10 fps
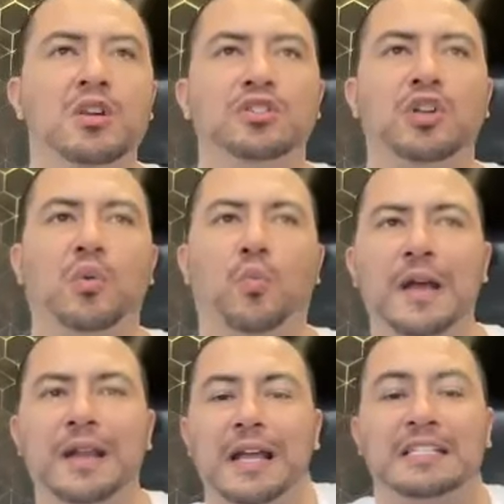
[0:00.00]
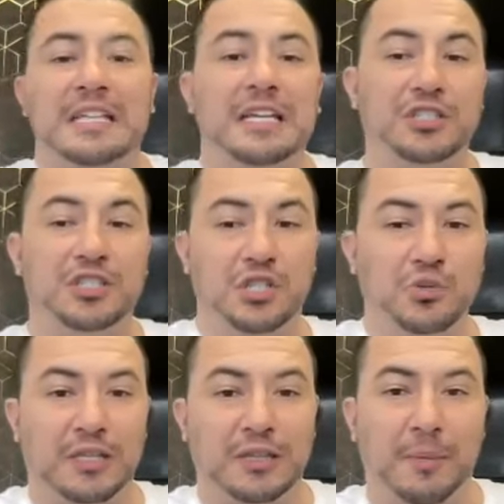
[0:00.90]
So when I say to
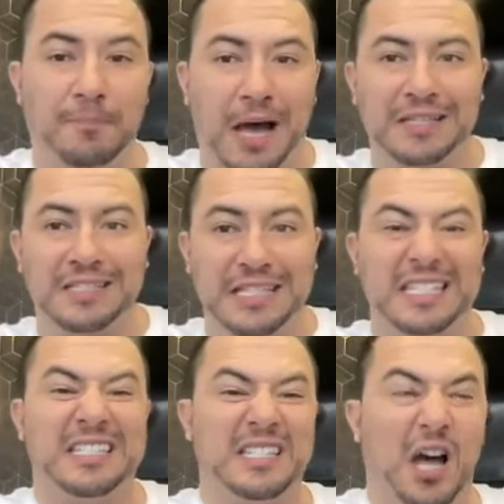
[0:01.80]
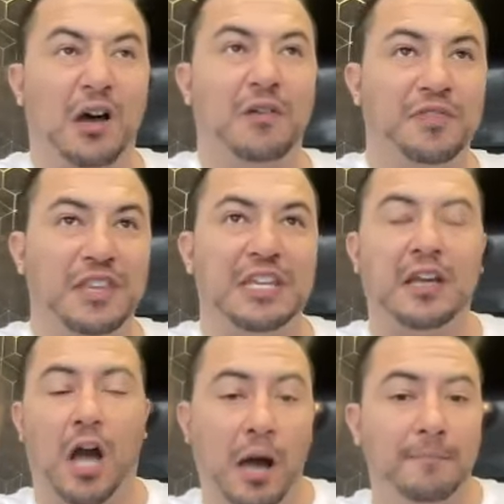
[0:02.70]
you that the bot is of
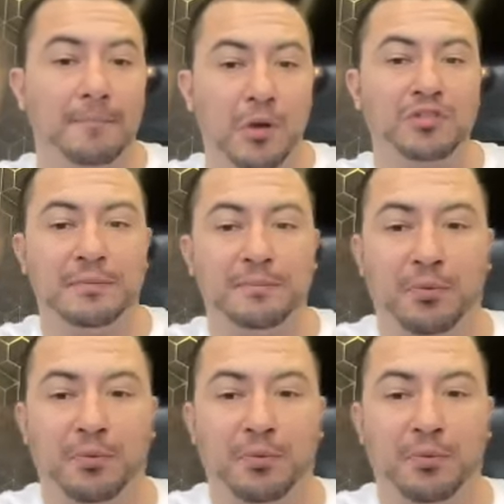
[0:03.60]
the utmost